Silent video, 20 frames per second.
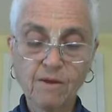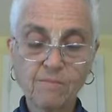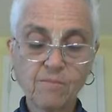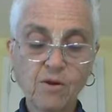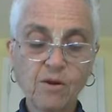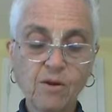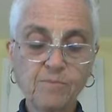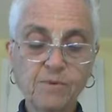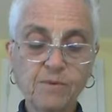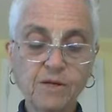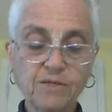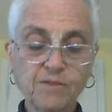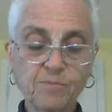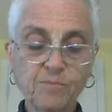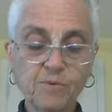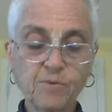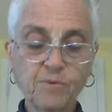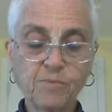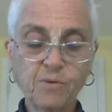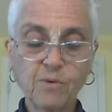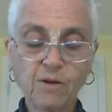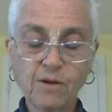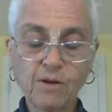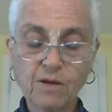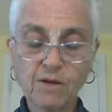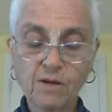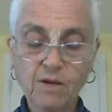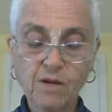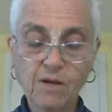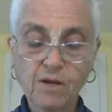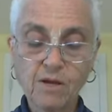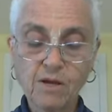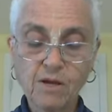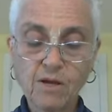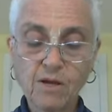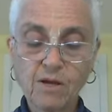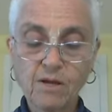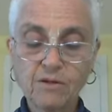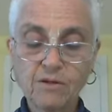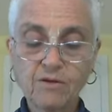Prabhupada's purport.
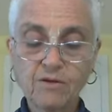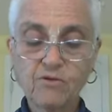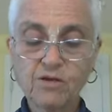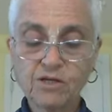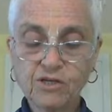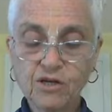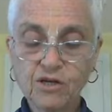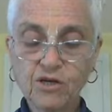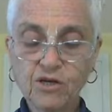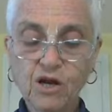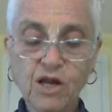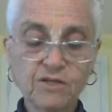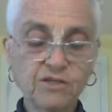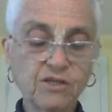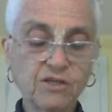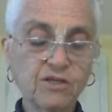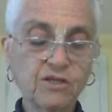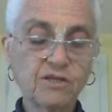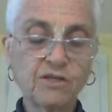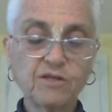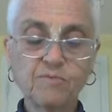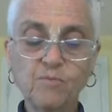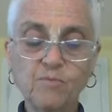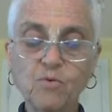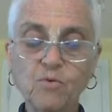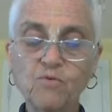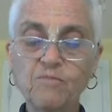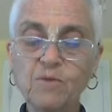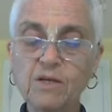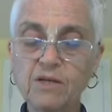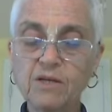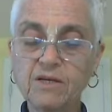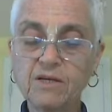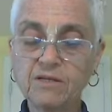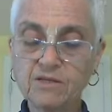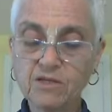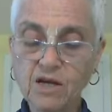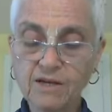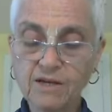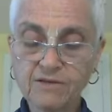The Krishna consciousness movement
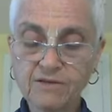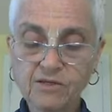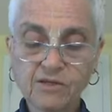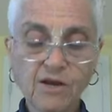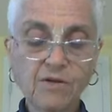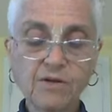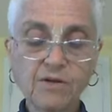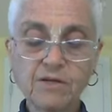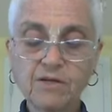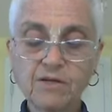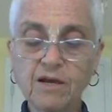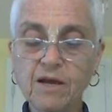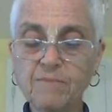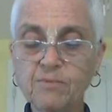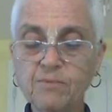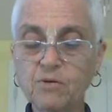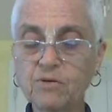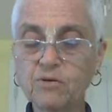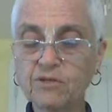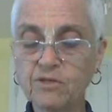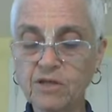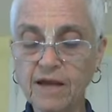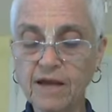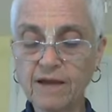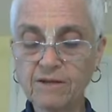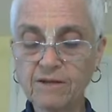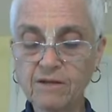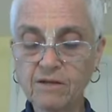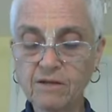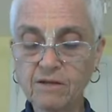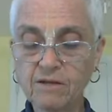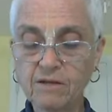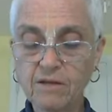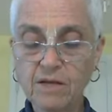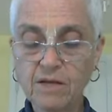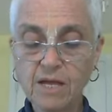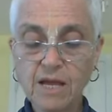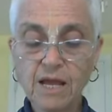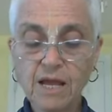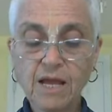is not stereotyped or stagnant.
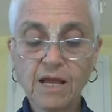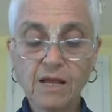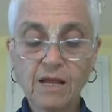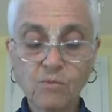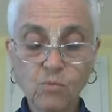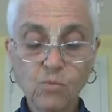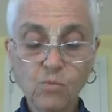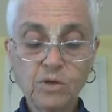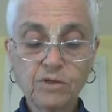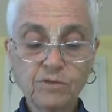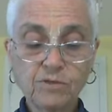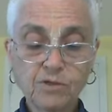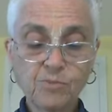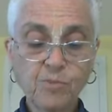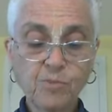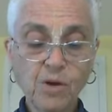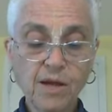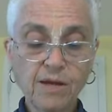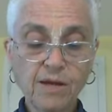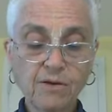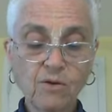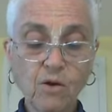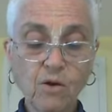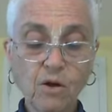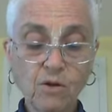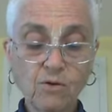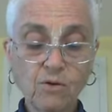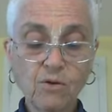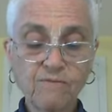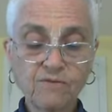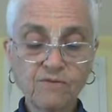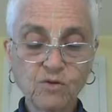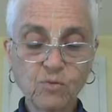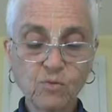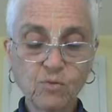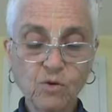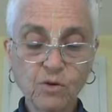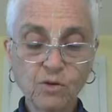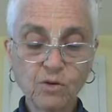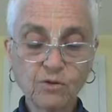It will spread all over the
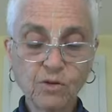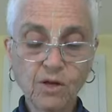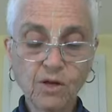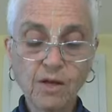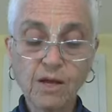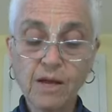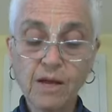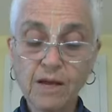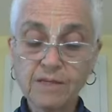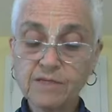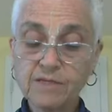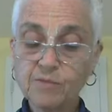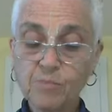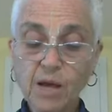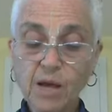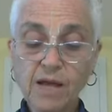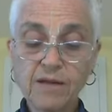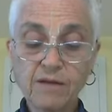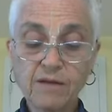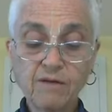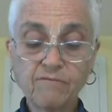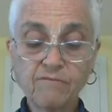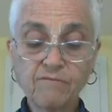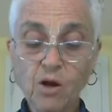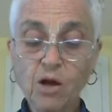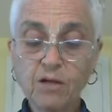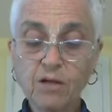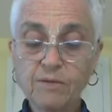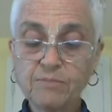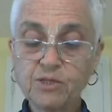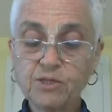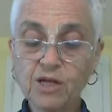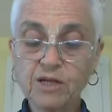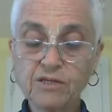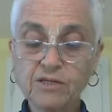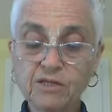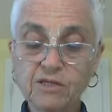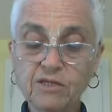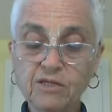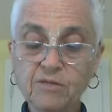world, in spite of all
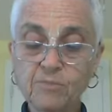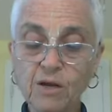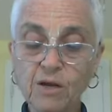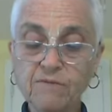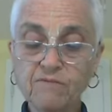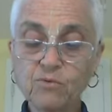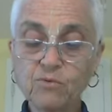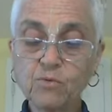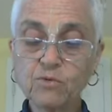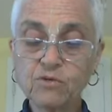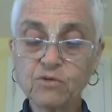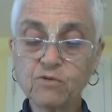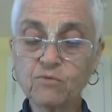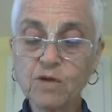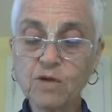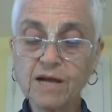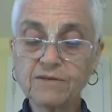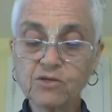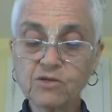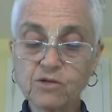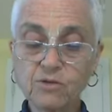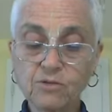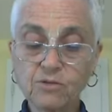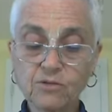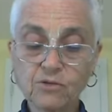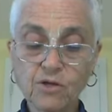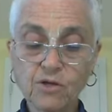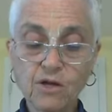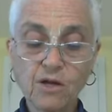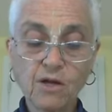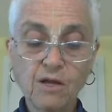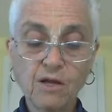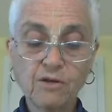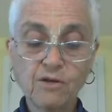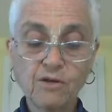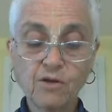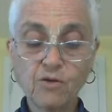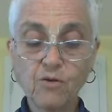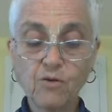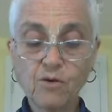objections by fools and rascals
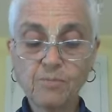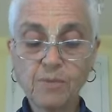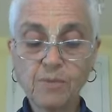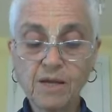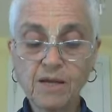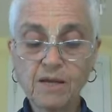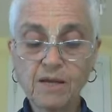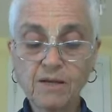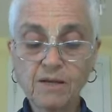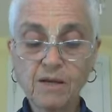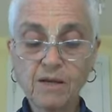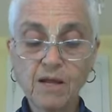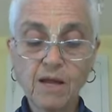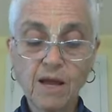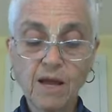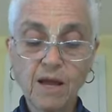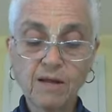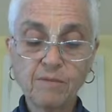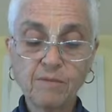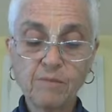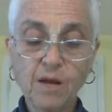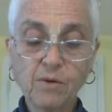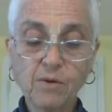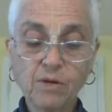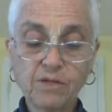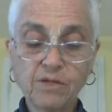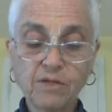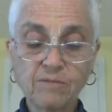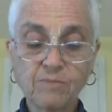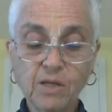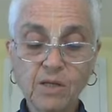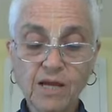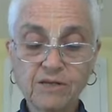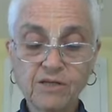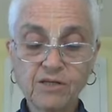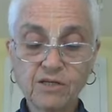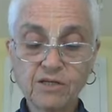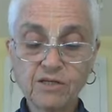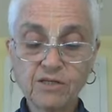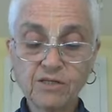that European and American
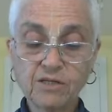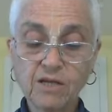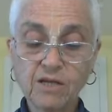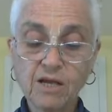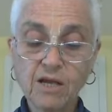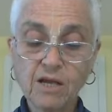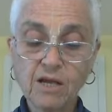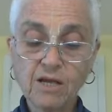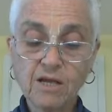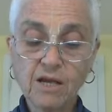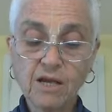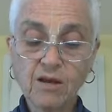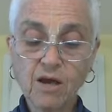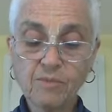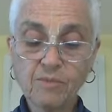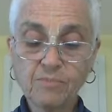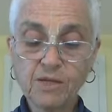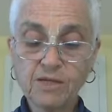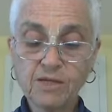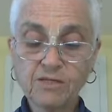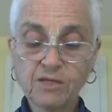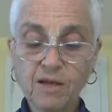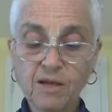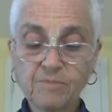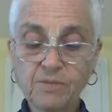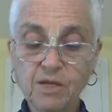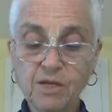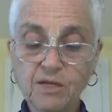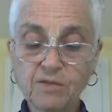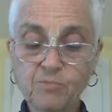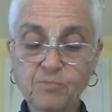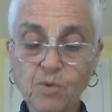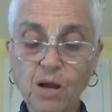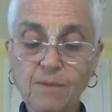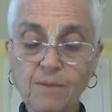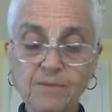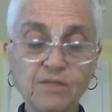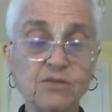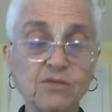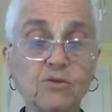leches cannot be accepted as
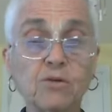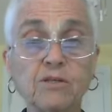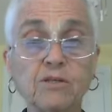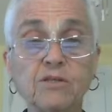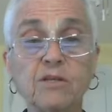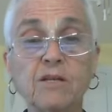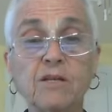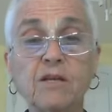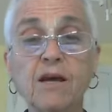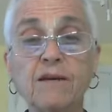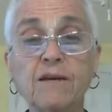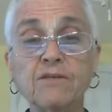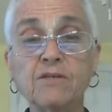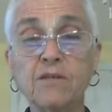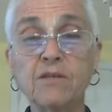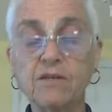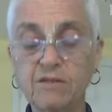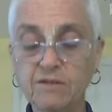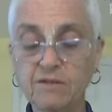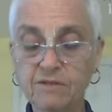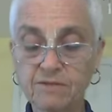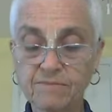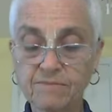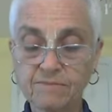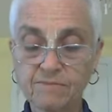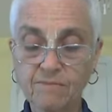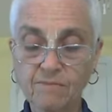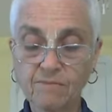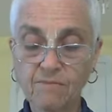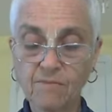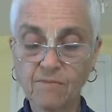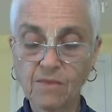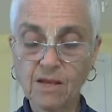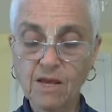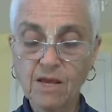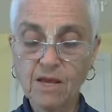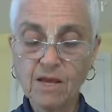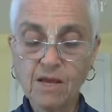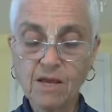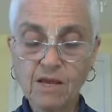Brahmins or sannyasis.
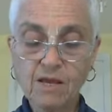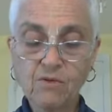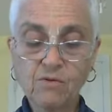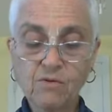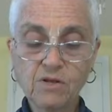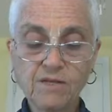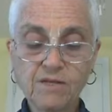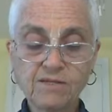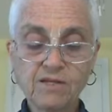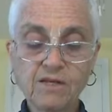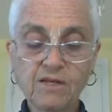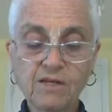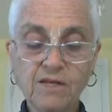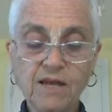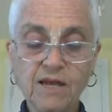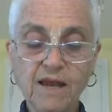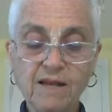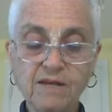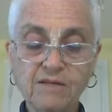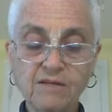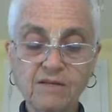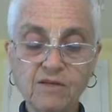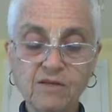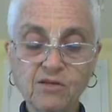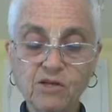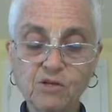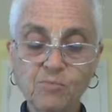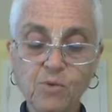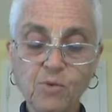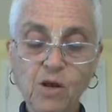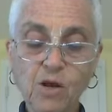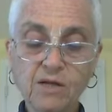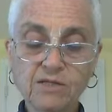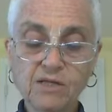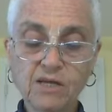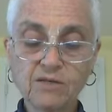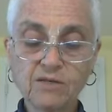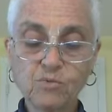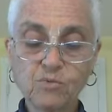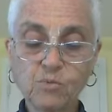Here it is indicated that this
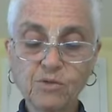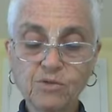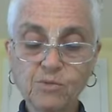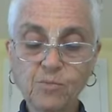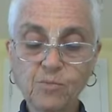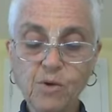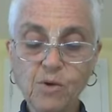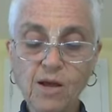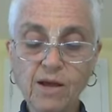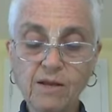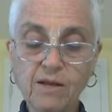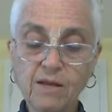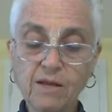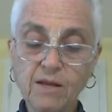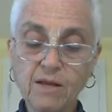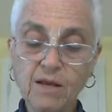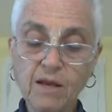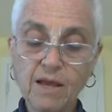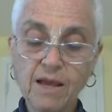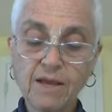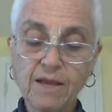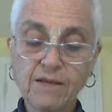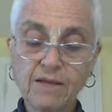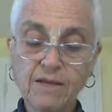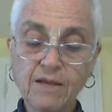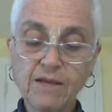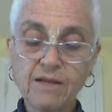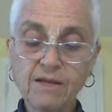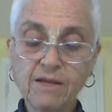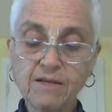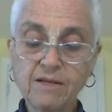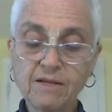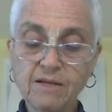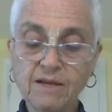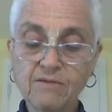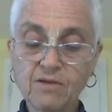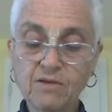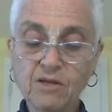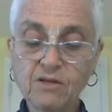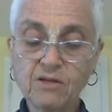process will spread and
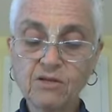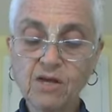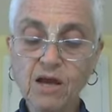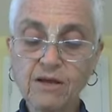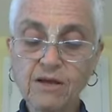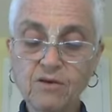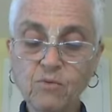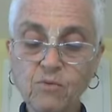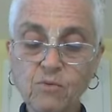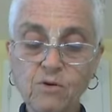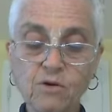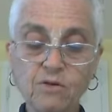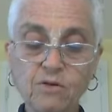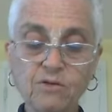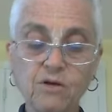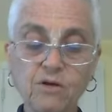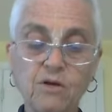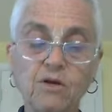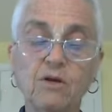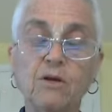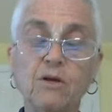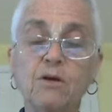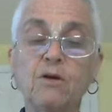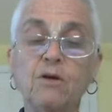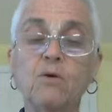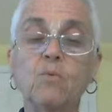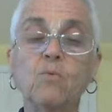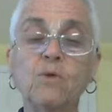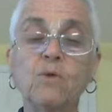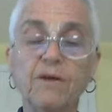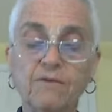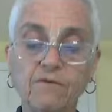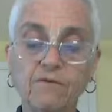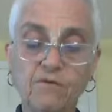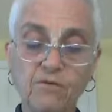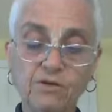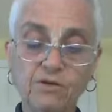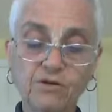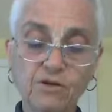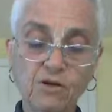inundate the entire world with
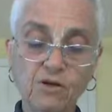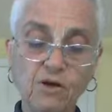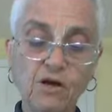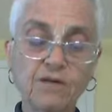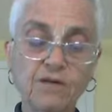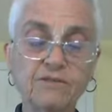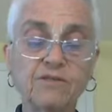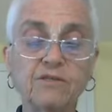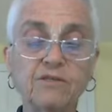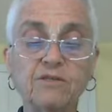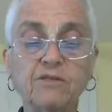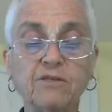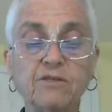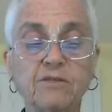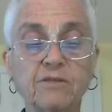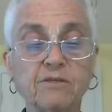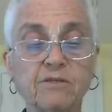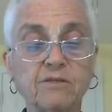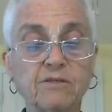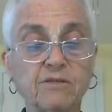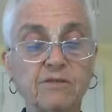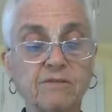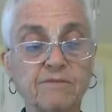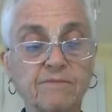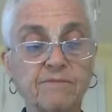Krishna consciousness.